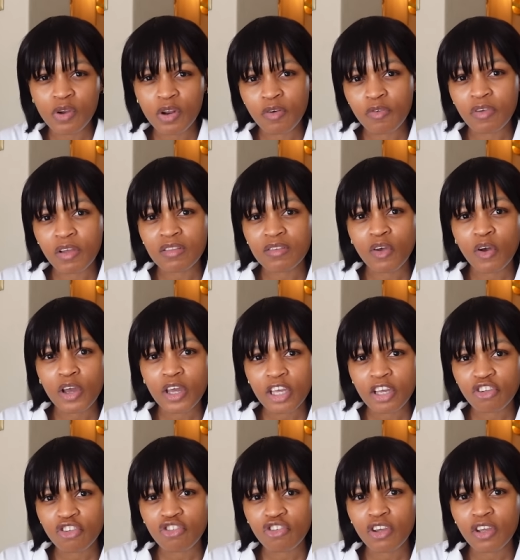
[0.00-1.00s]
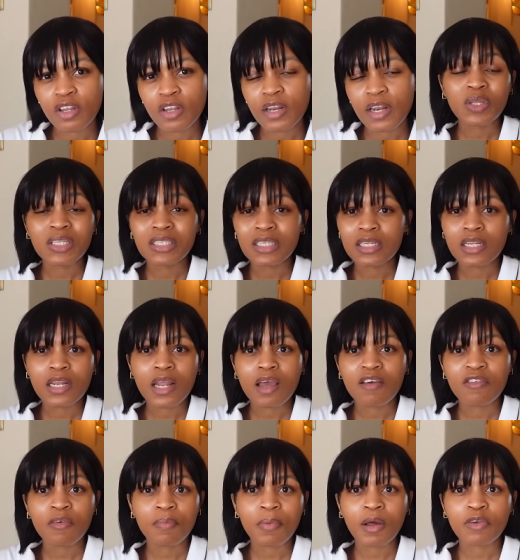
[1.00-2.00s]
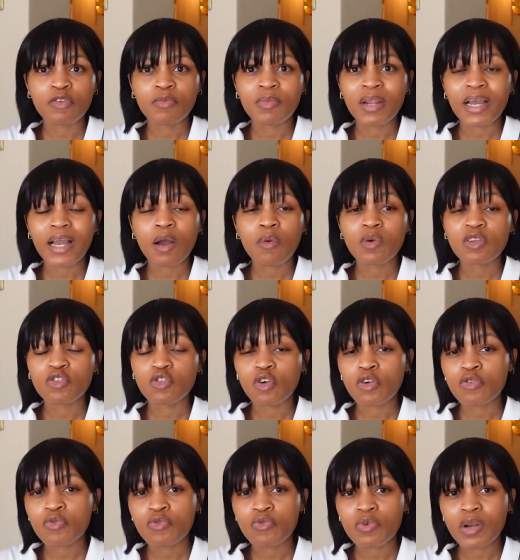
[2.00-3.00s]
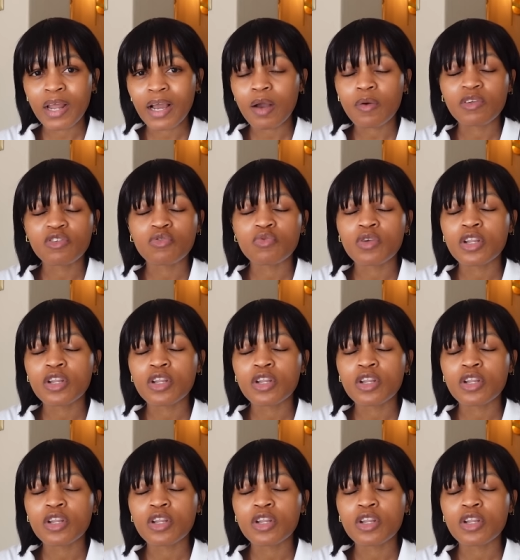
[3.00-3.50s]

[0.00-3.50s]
renovate our kitchen we didn't have a bathroom like i was not like i was